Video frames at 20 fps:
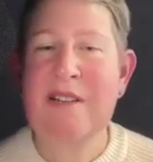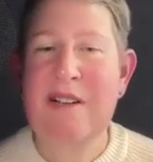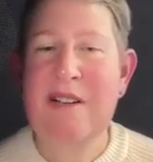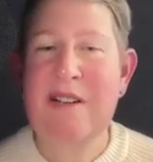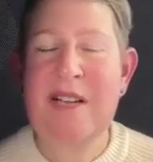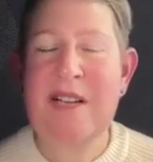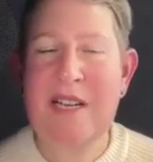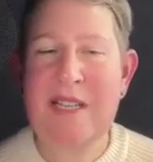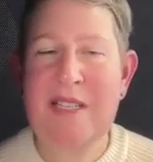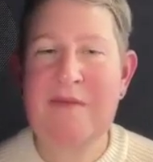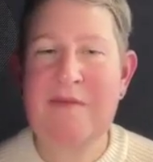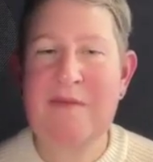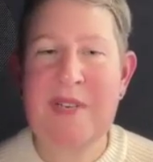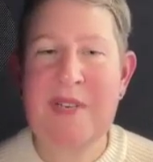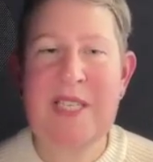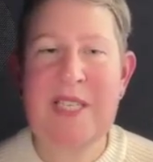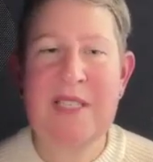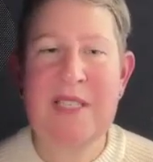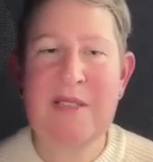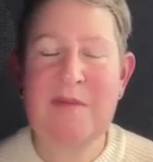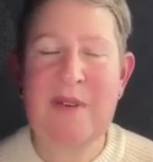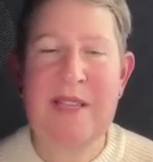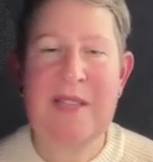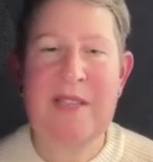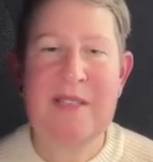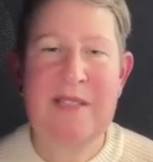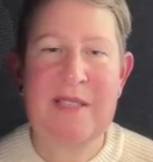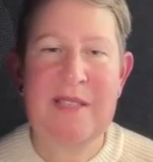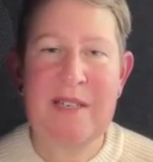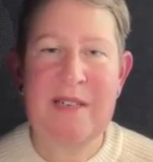All kinds of reasons why
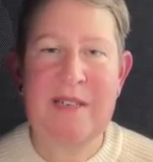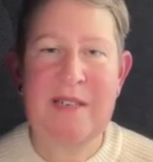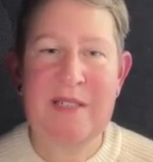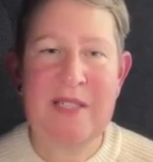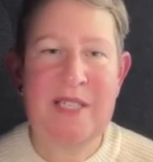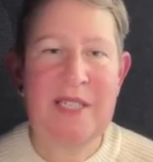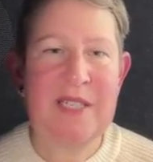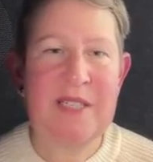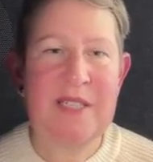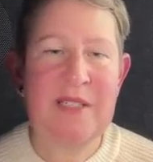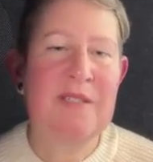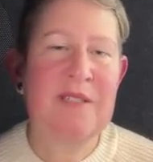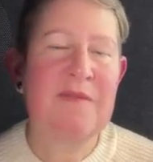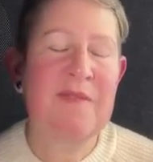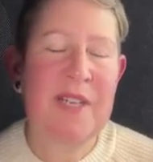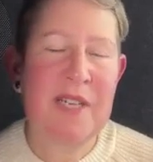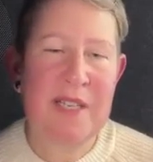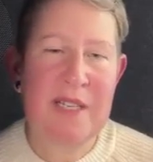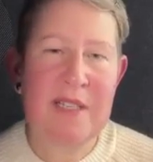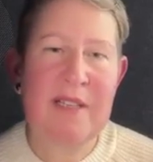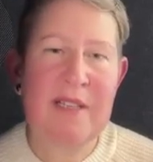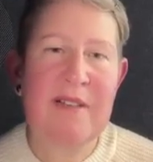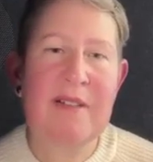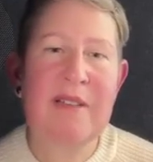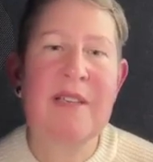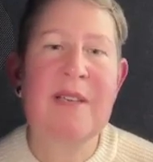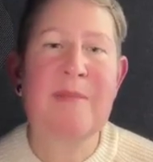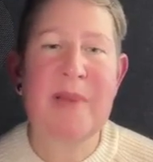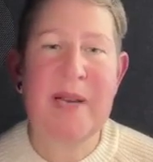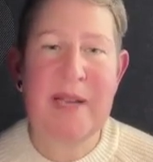this technology is just very
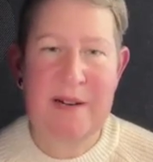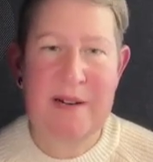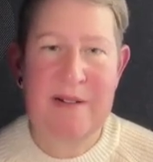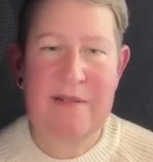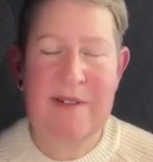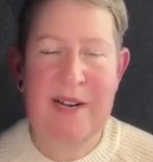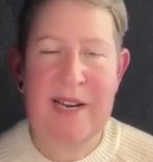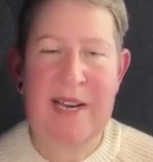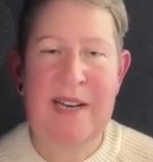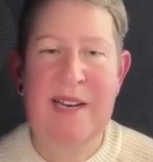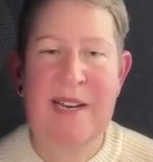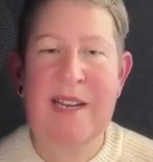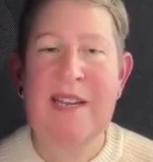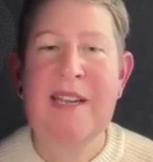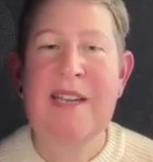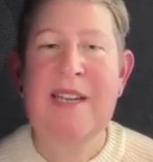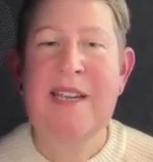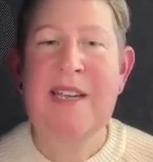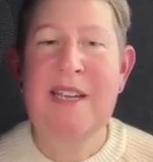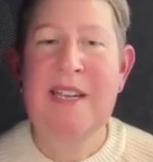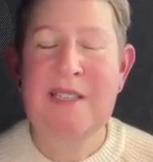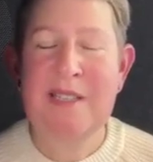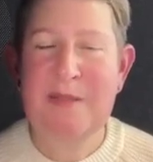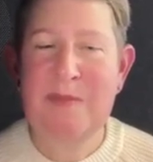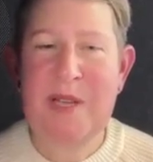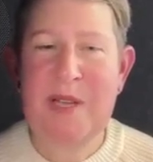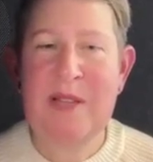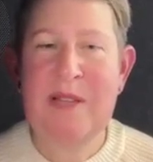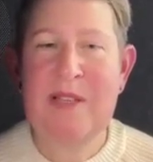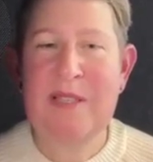clearly better, right? It's
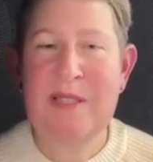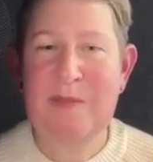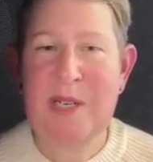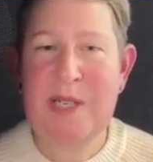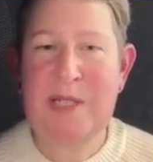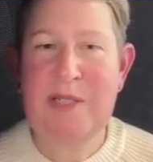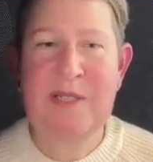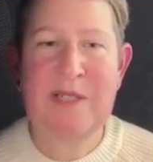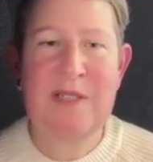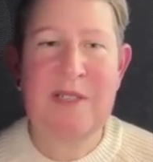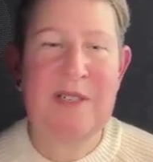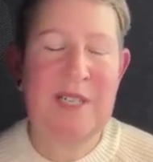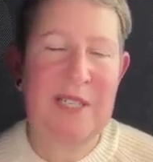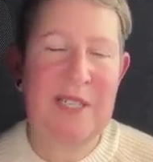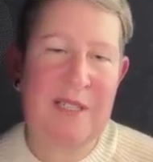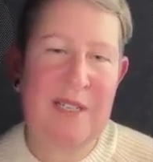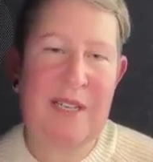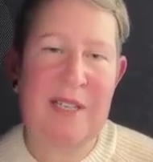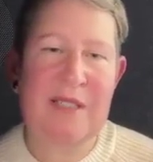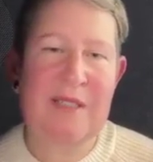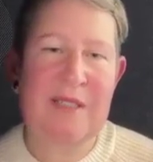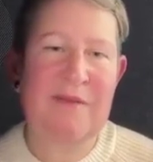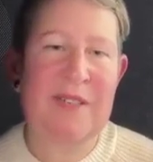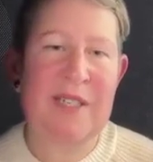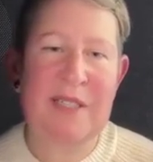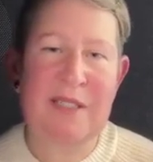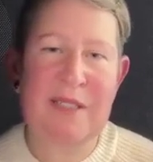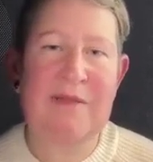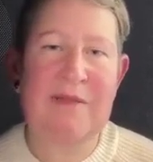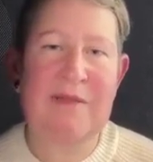small, it's modular, it's cost
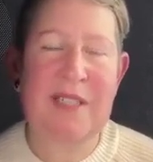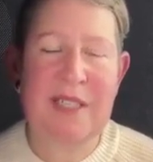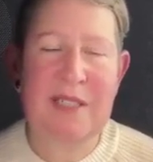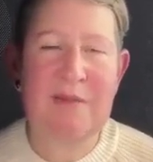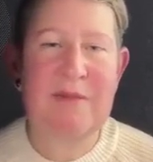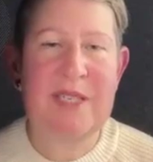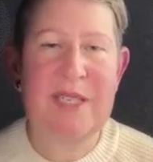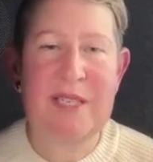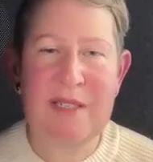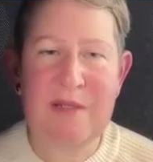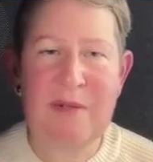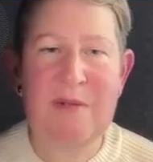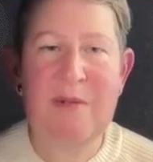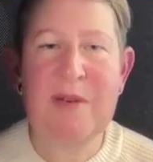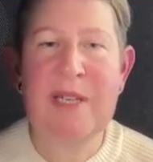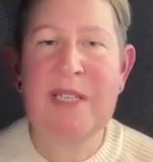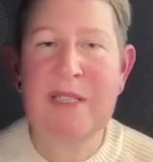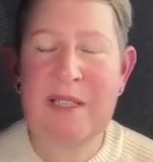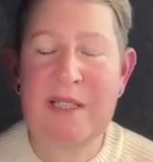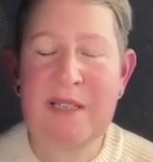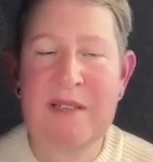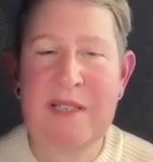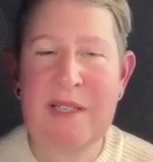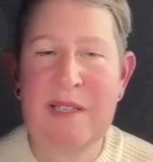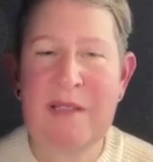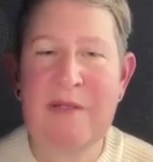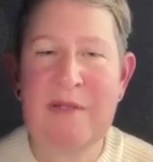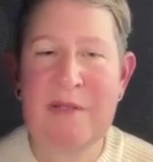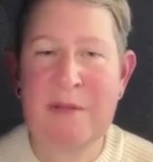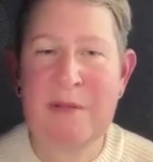effective. Like we can quickly look
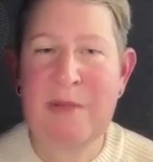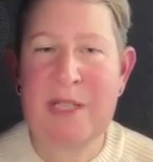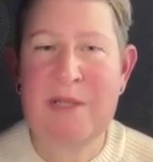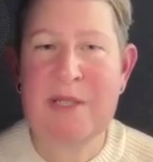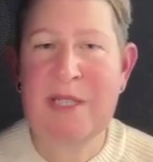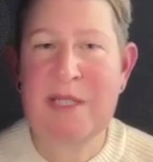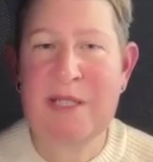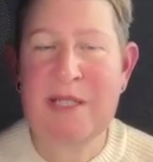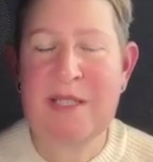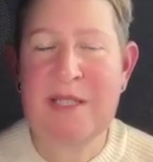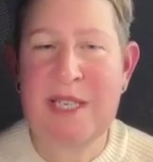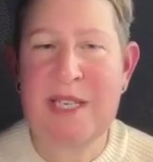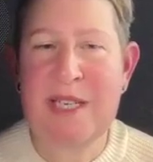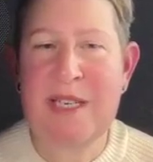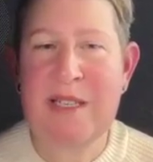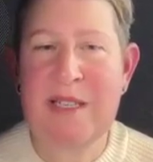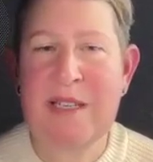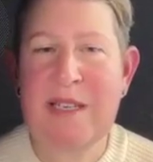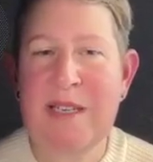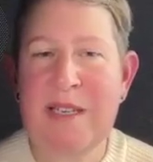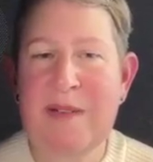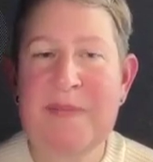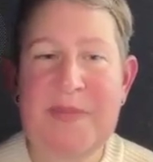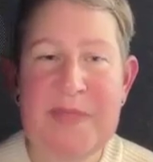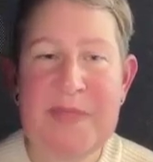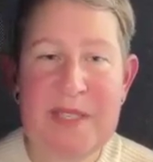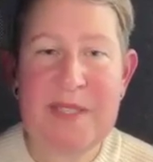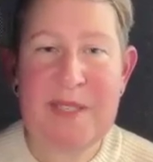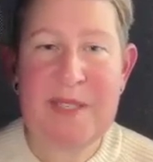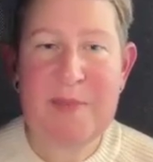at those metrics and say,
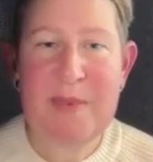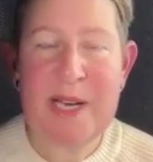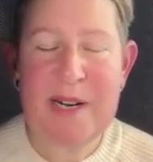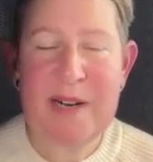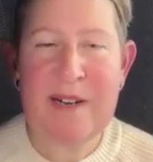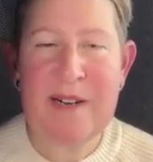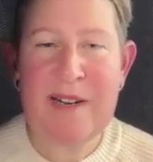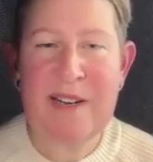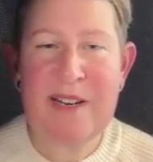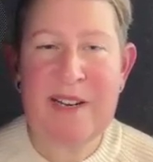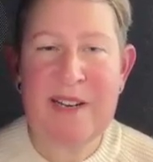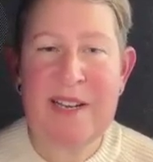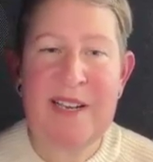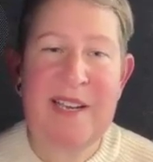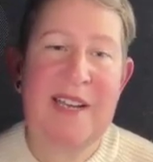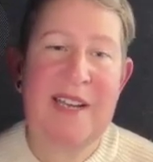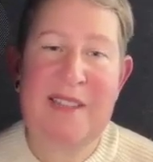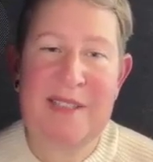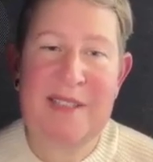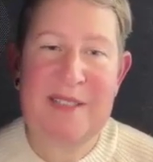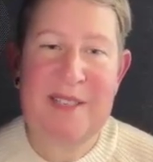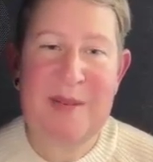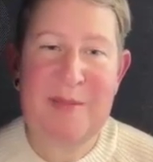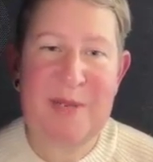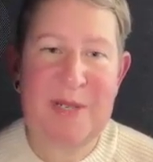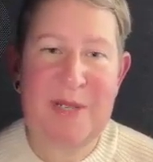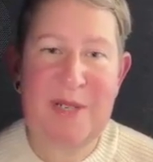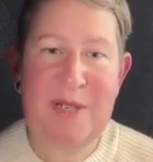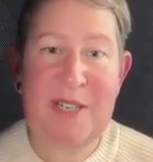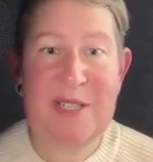this is better, and this
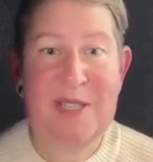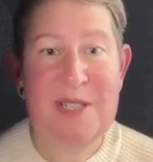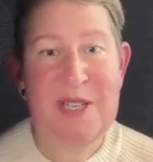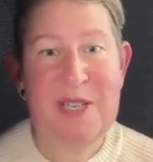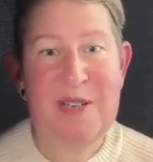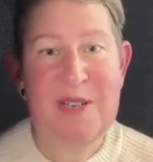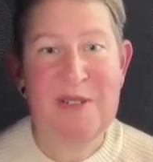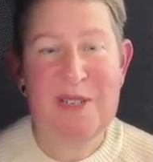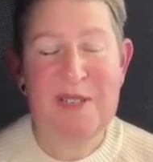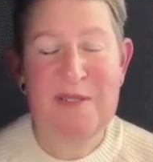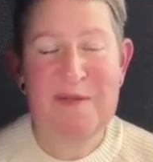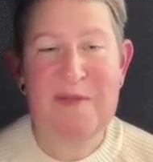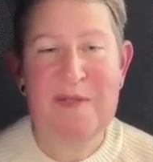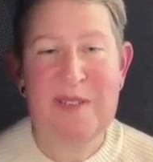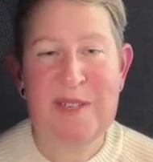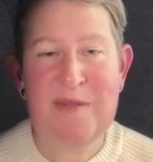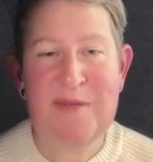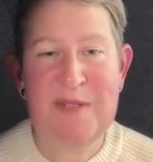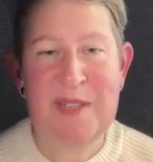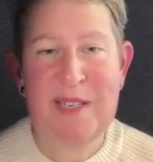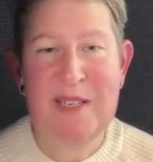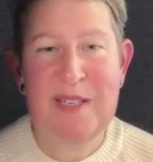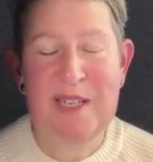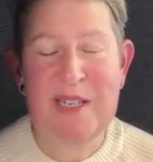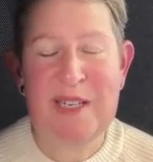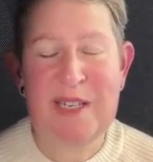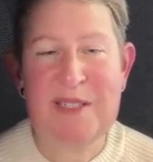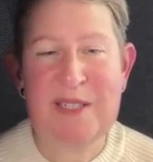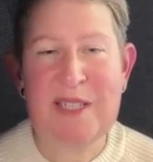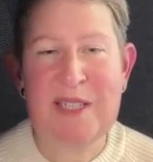opportunity is huge if they can
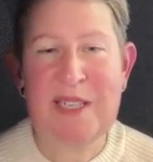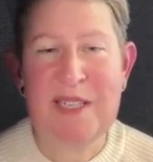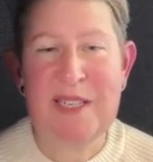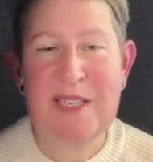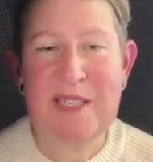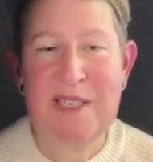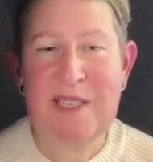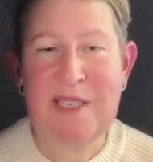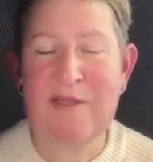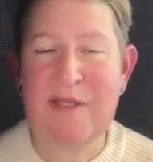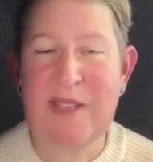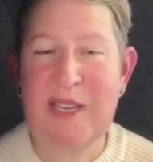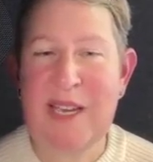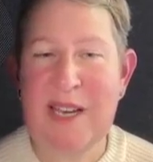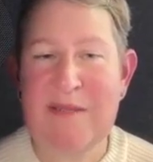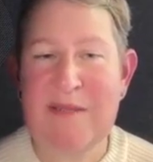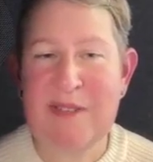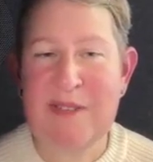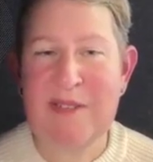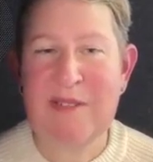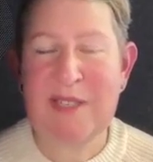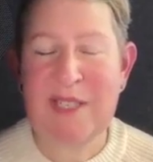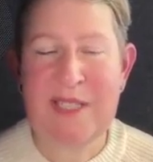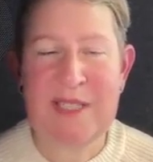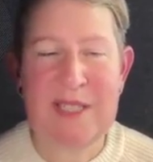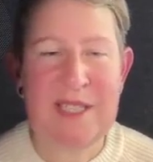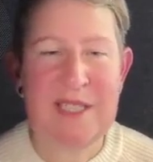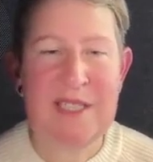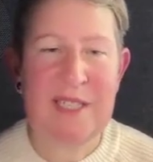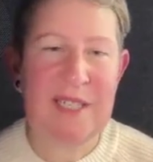actually, they have the early
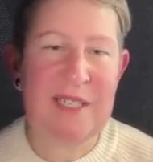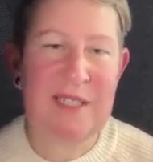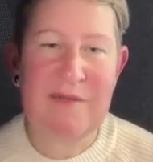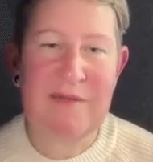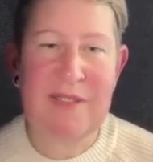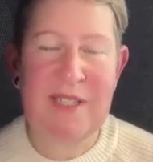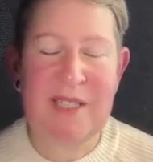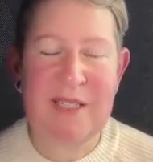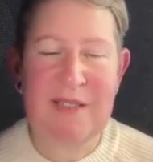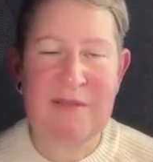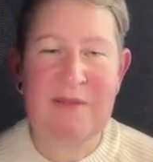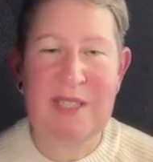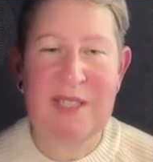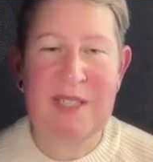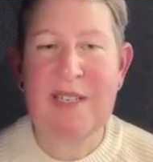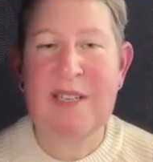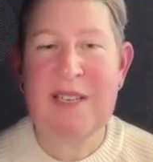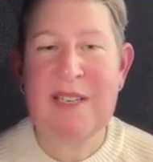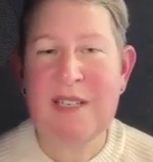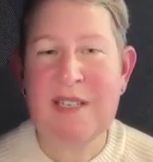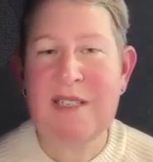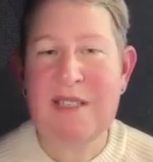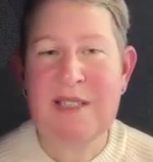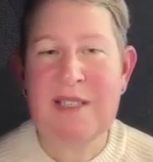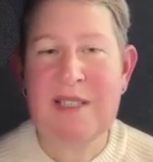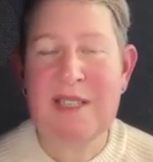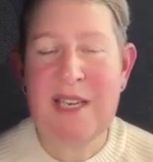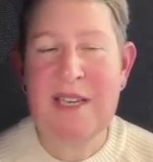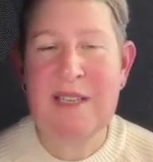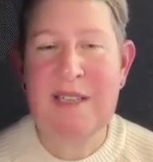stage tech if they can really
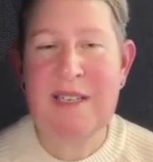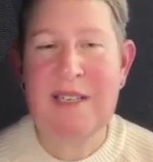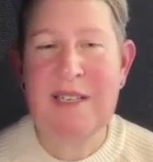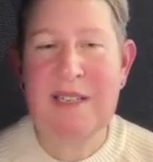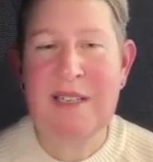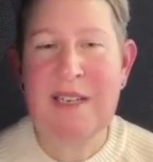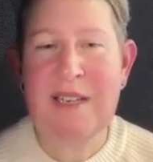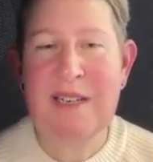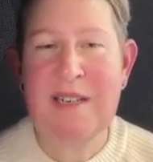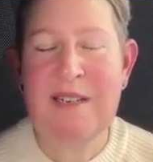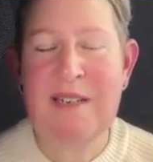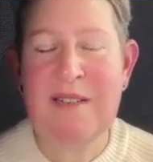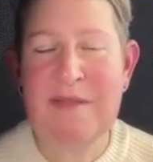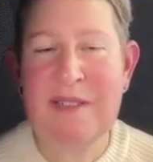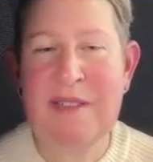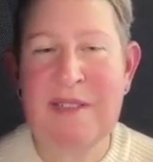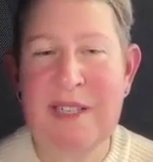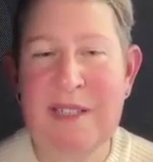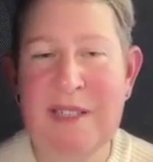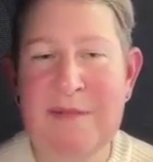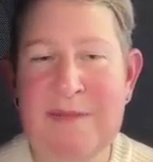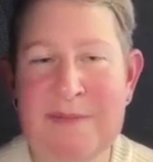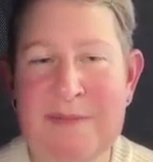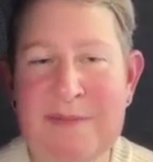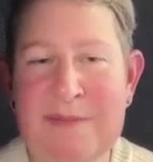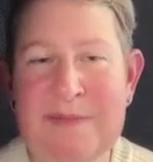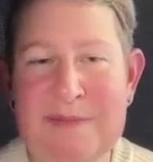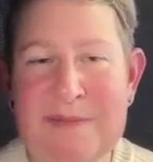scale it and get it off the ground.